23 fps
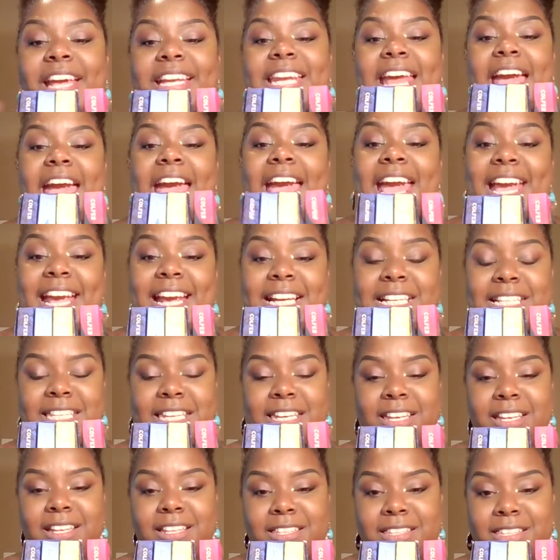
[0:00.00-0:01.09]
an 8
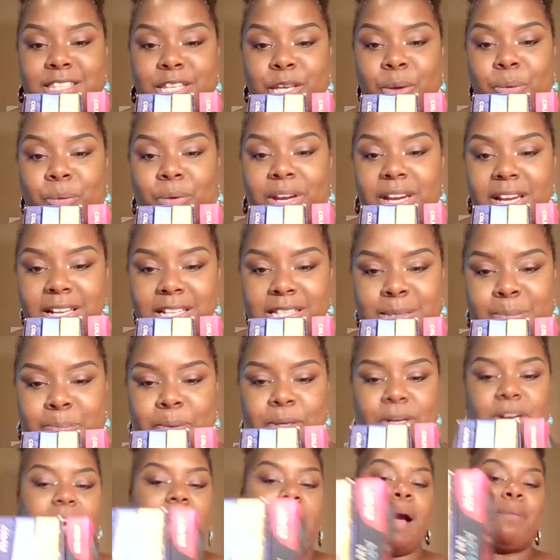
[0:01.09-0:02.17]
series
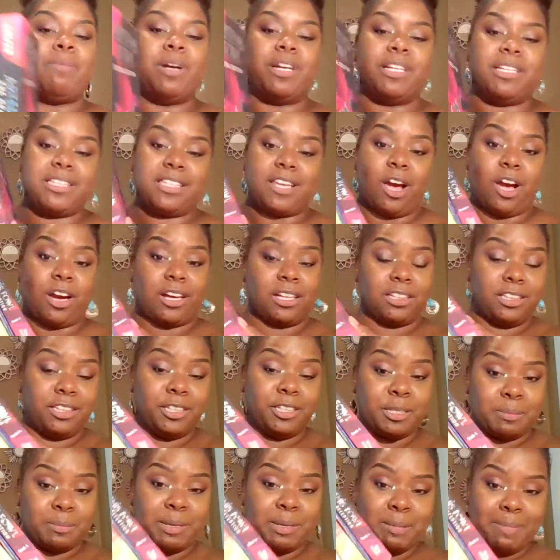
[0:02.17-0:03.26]
book. I'm going to talk a
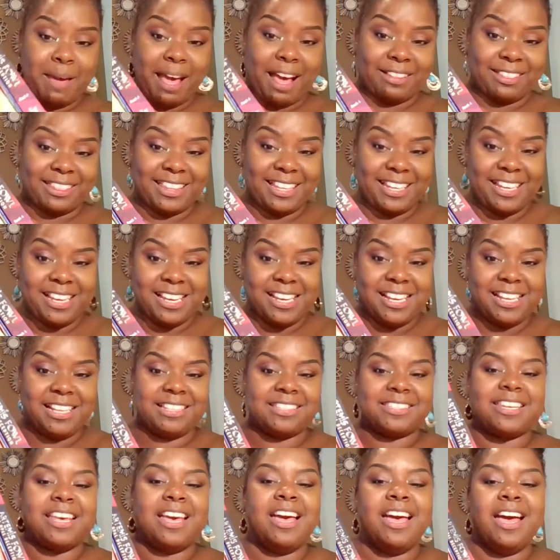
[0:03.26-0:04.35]
little bit about
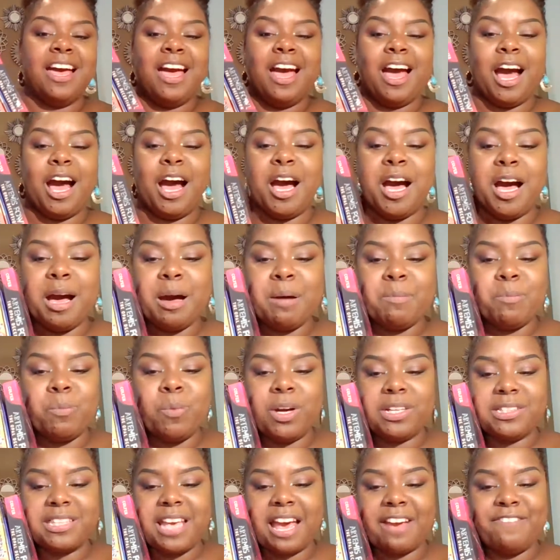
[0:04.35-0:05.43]
these
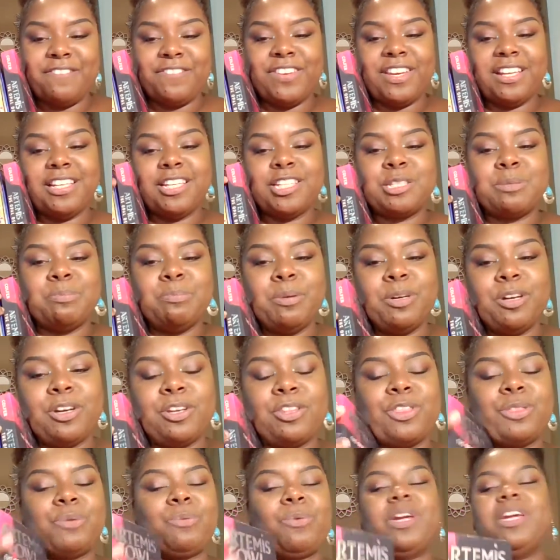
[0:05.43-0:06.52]
once I finish book
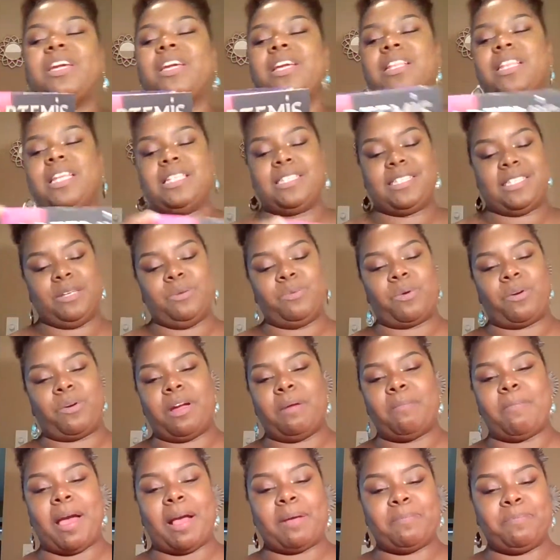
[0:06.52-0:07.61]
3. Let's see, where
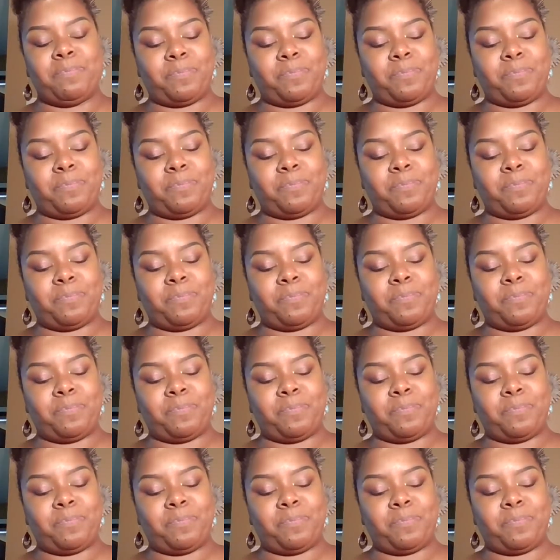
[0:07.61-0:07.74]
am I?